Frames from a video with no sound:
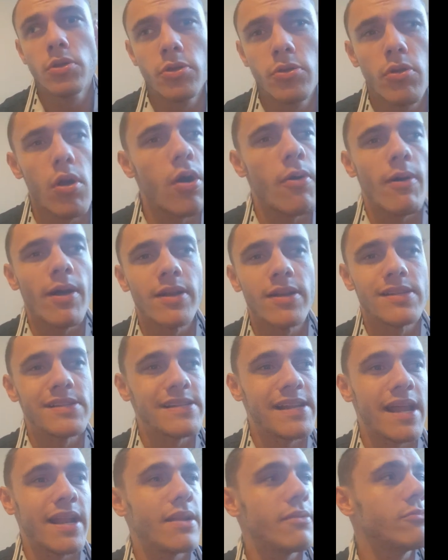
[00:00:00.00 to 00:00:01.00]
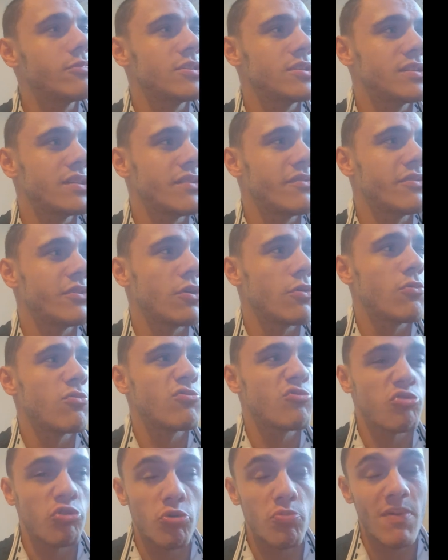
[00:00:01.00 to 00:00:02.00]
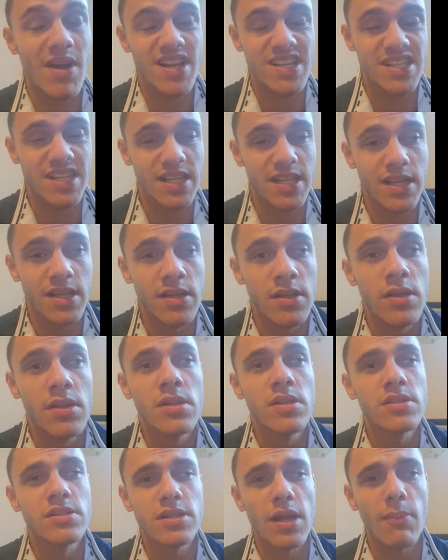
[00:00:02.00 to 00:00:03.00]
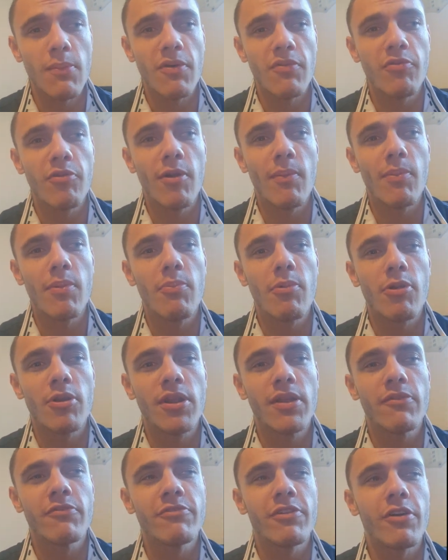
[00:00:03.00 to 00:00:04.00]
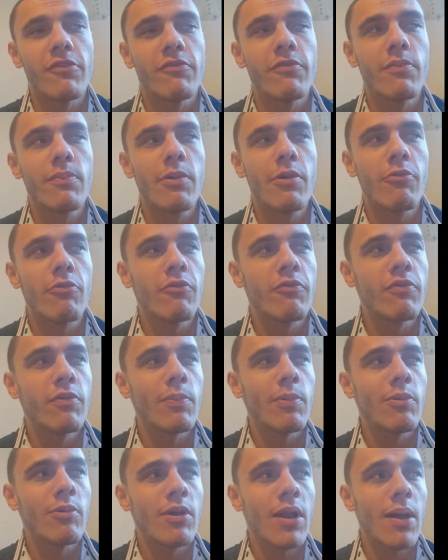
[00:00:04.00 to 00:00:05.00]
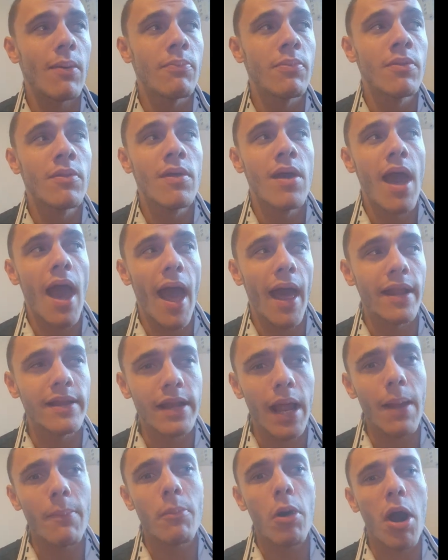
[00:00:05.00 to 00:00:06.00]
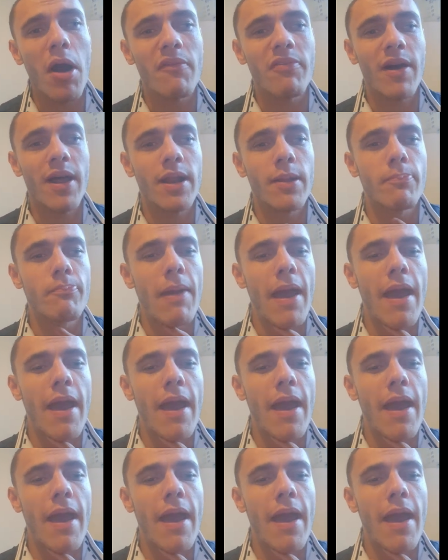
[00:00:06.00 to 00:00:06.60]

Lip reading: You got to understand it was a difficult, traumatic summer for everybody involved with Millwall Football Club. And that might have had a